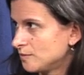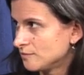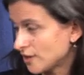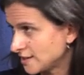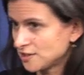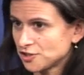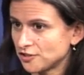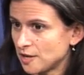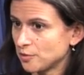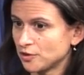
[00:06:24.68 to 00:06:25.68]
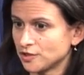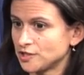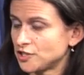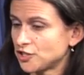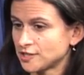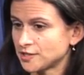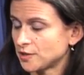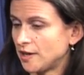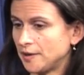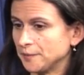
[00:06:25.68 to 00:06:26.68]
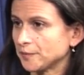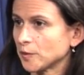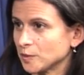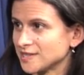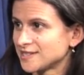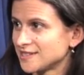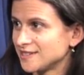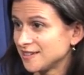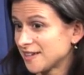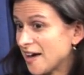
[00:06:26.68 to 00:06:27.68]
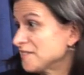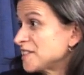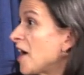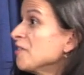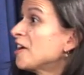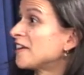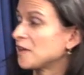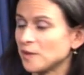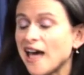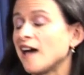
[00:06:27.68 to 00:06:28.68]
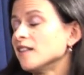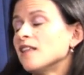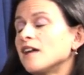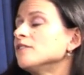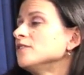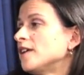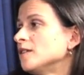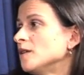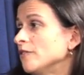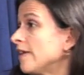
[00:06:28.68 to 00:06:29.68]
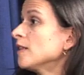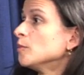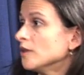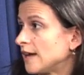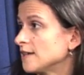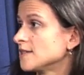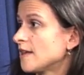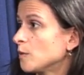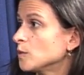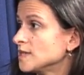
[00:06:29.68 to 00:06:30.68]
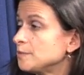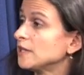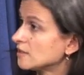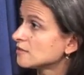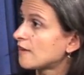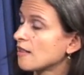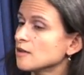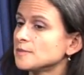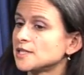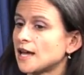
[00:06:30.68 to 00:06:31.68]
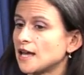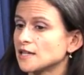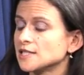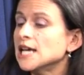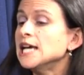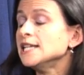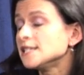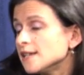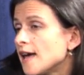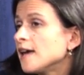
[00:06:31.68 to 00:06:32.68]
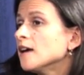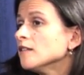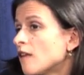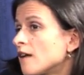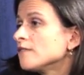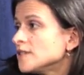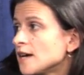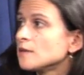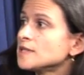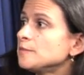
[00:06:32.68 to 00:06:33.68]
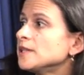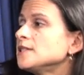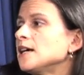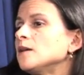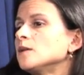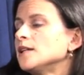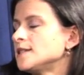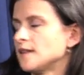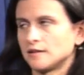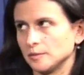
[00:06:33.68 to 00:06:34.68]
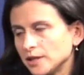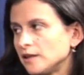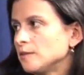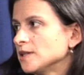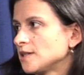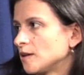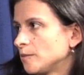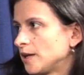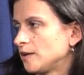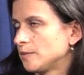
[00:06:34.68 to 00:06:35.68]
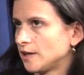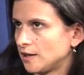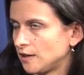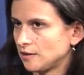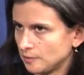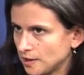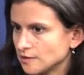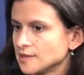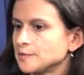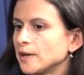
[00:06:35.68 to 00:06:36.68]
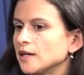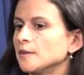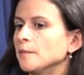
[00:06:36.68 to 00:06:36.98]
residential neighborhoods just um, was kind of skyrocketing. We had a lot of avail available land that was being developed, and today a lot of the town is built out. It's not completely built out by, by any means, but